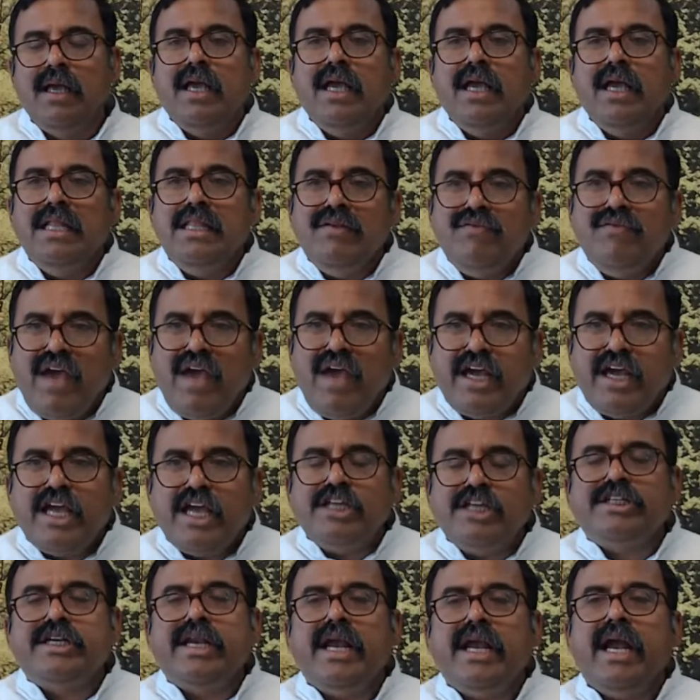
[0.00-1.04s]
In the waking
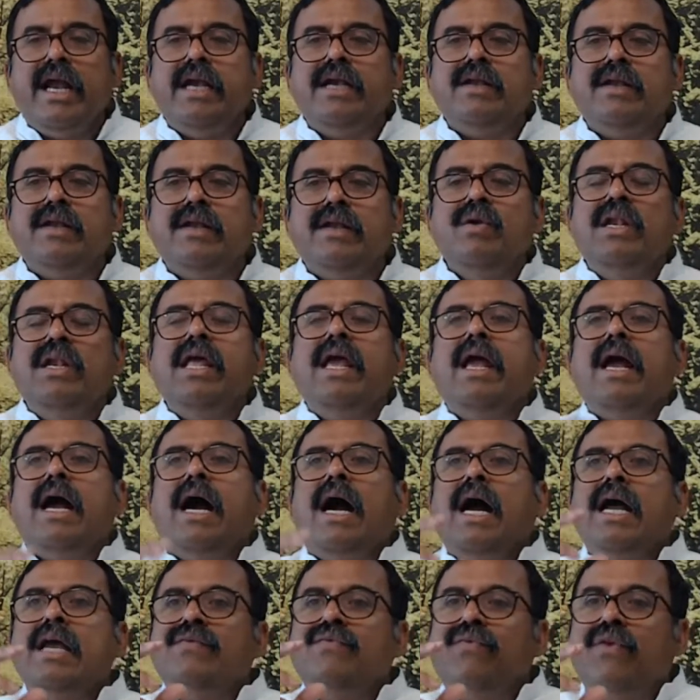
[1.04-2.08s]
state, only
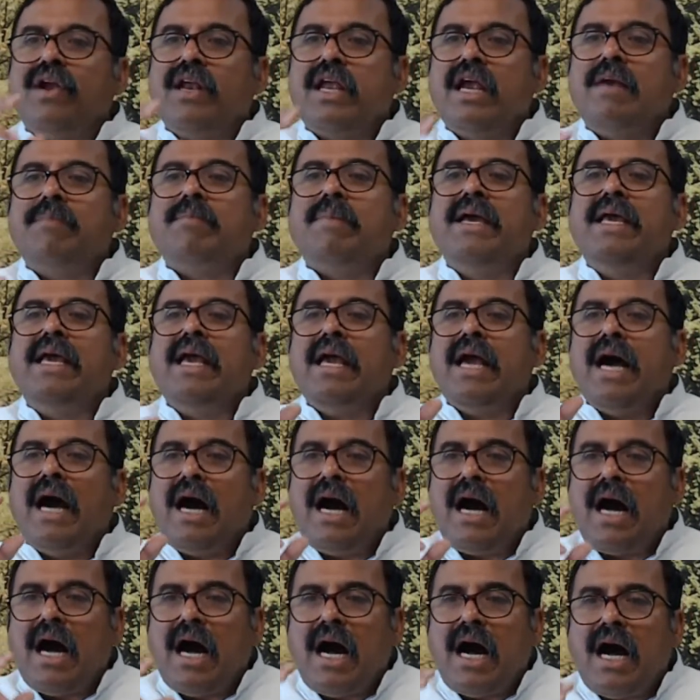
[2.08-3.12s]
I forget my
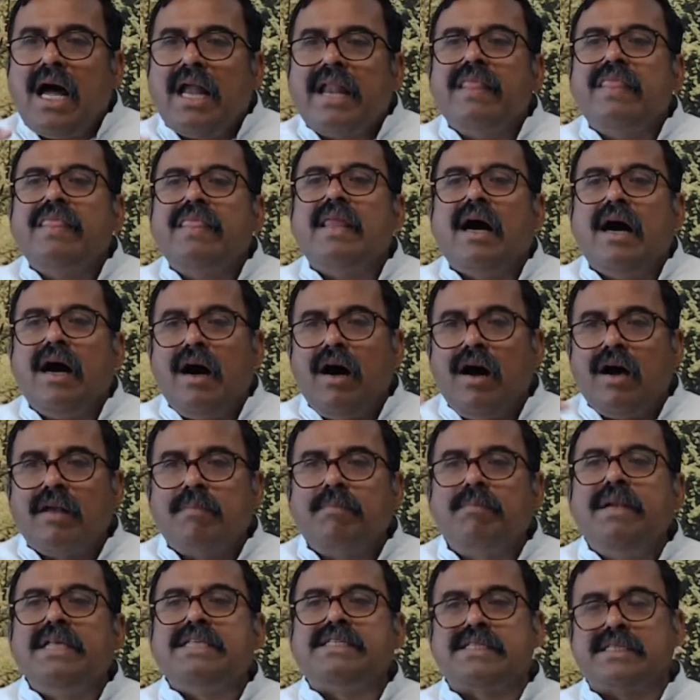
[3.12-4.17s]
Ananda or
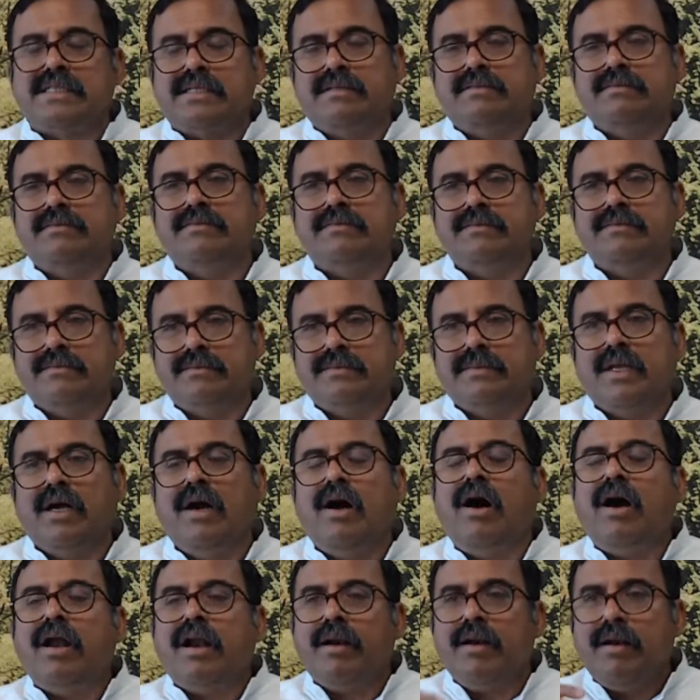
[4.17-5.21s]
bliss
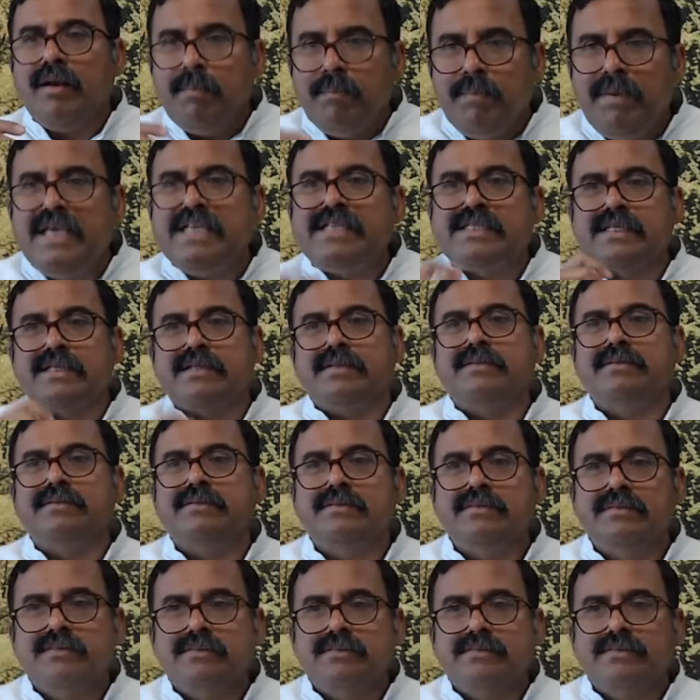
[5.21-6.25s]
or peace.
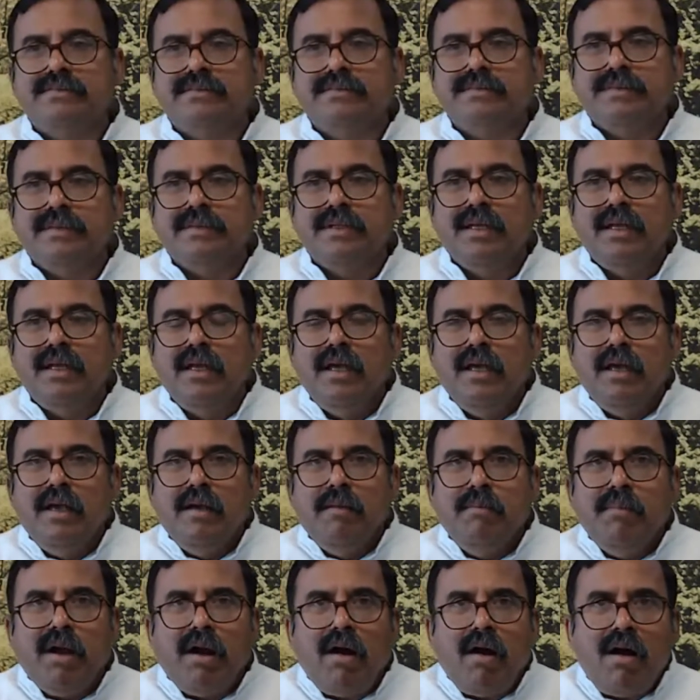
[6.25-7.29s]

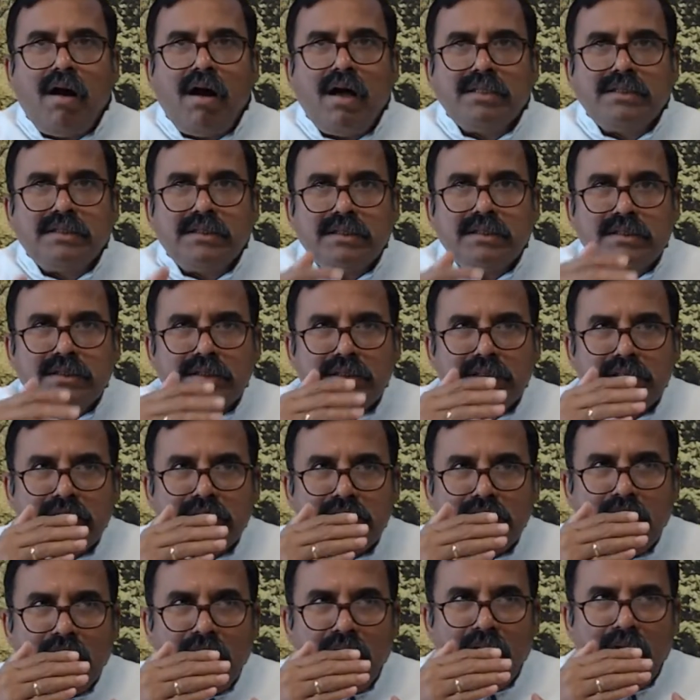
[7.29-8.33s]
Because
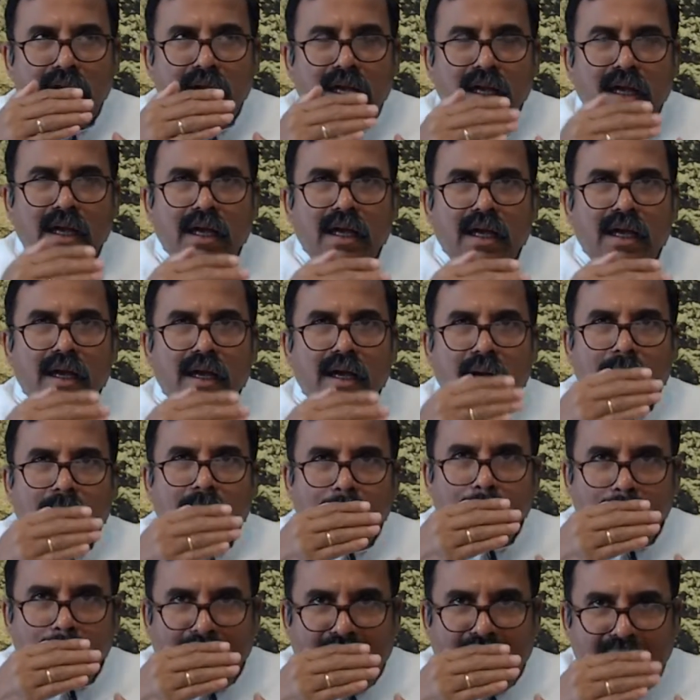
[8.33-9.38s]

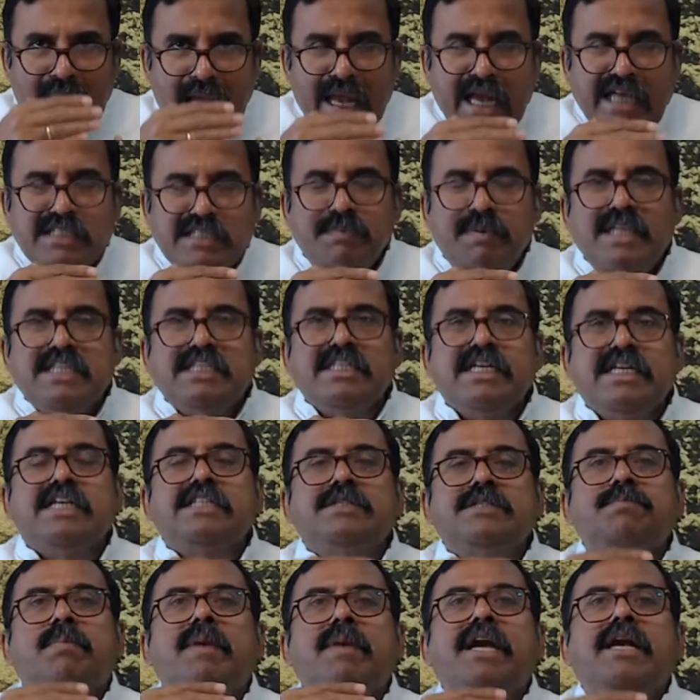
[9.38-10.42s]
my experience gets
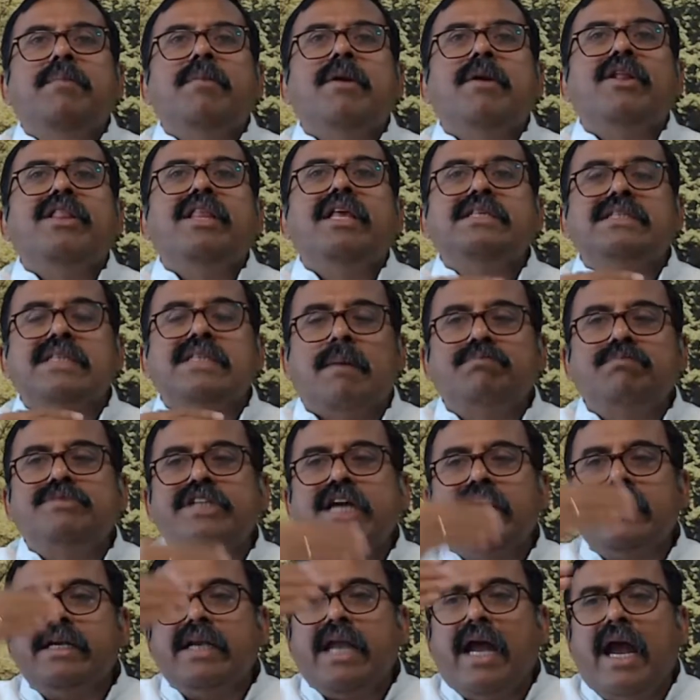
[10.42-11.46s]
split between the
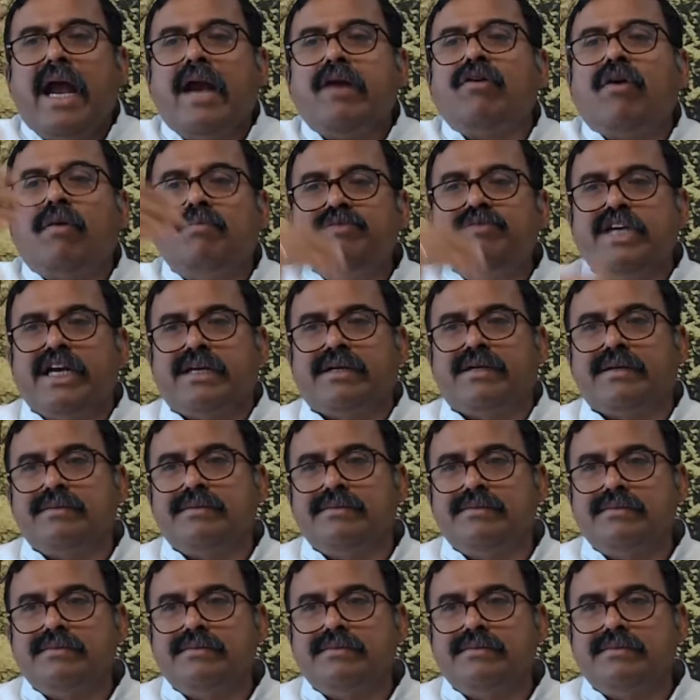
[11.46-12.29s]
subject and object.